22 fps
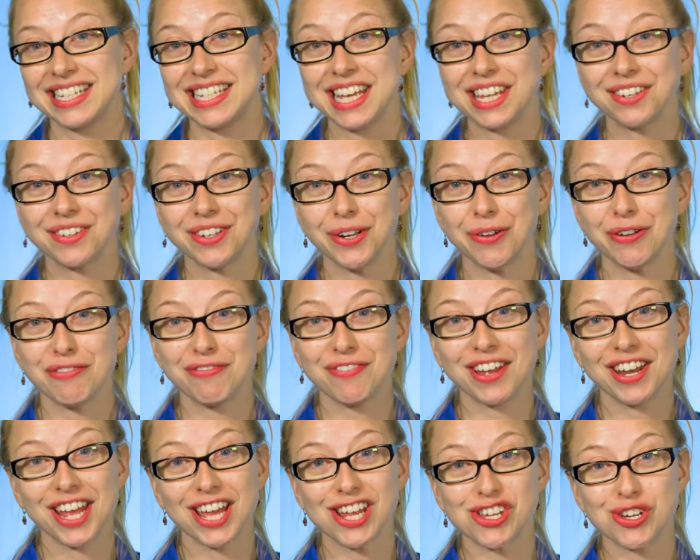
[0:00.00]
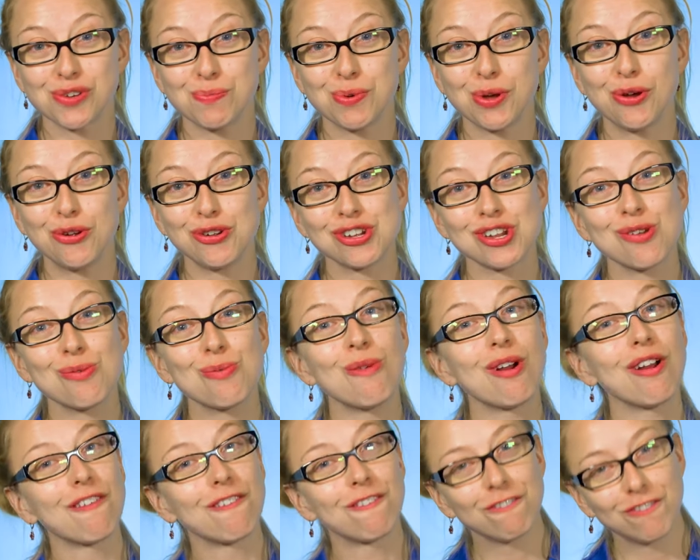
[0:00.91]
Taylor here at Financial Potion,
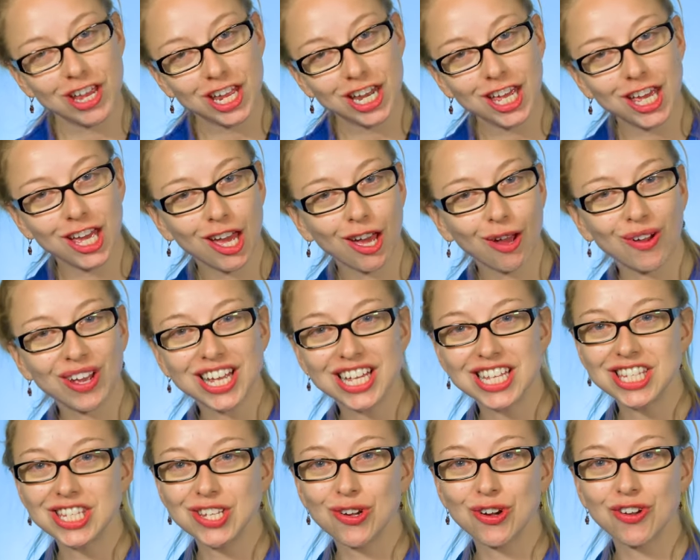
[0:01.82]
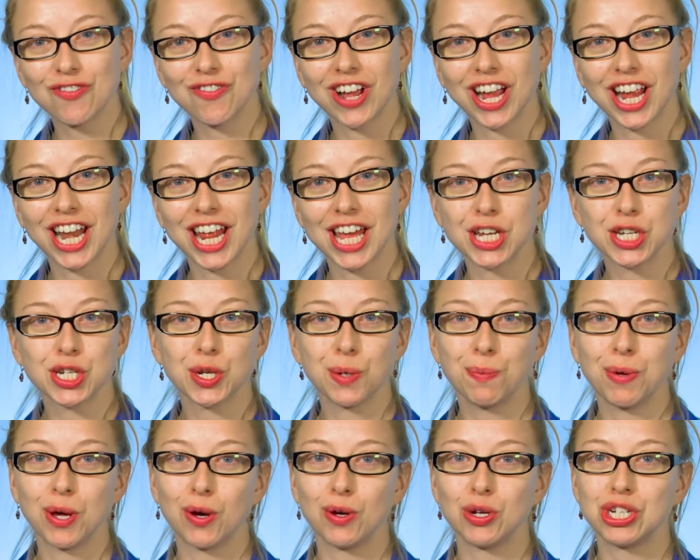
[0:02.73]
where video is your financial
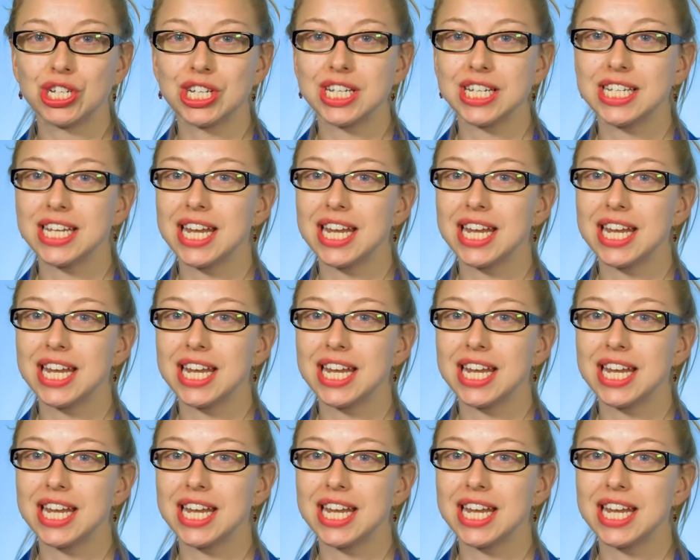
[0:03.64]
potion.